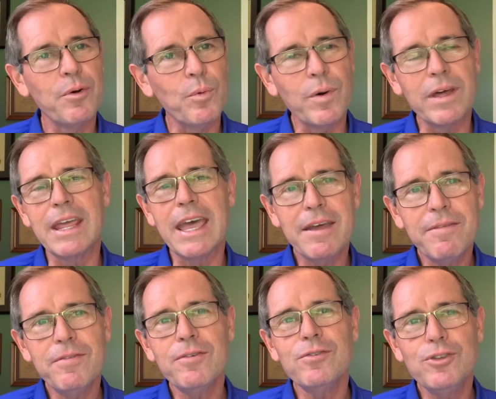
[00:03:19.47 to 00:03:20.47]

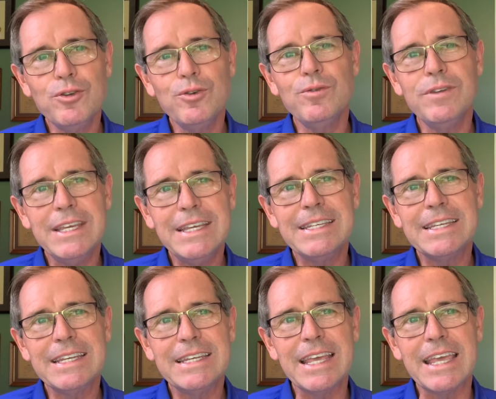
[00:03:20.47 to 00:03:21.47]
Whatever you need
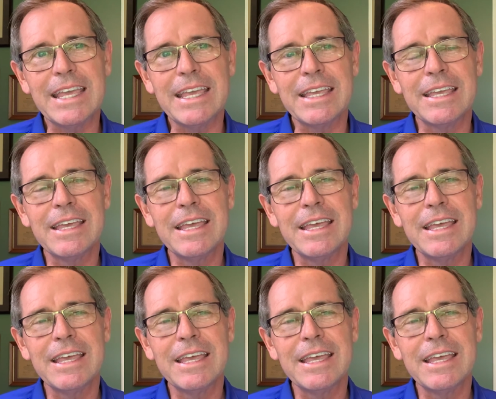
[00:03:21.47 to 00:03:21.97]
today,